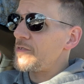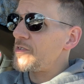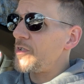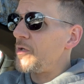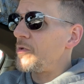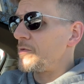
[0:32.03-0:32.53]

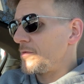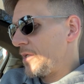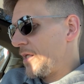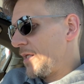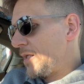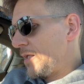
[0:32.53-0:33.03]
so
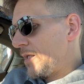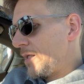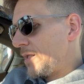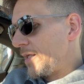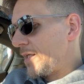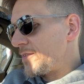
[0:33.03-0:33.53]

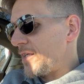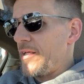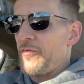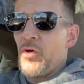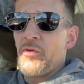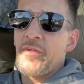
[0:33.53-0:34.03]
like I said,
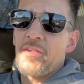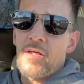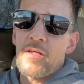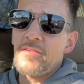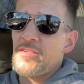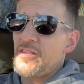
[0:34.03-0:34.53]
I've owned the
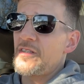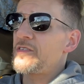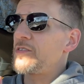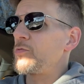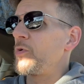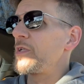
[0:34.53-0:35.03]
car
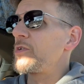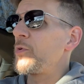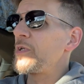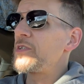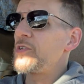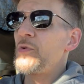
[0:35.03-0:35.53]
since
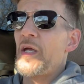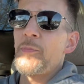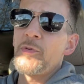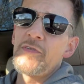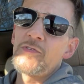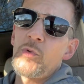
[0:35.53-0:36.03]
2022.
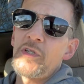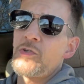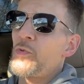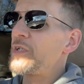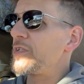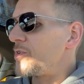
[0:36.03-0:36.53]
April of
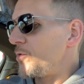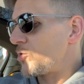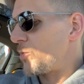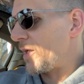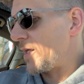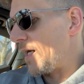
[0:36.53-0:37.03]
2022
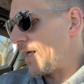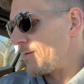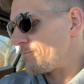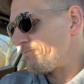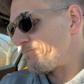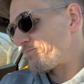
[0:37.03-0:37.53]
is when I got it.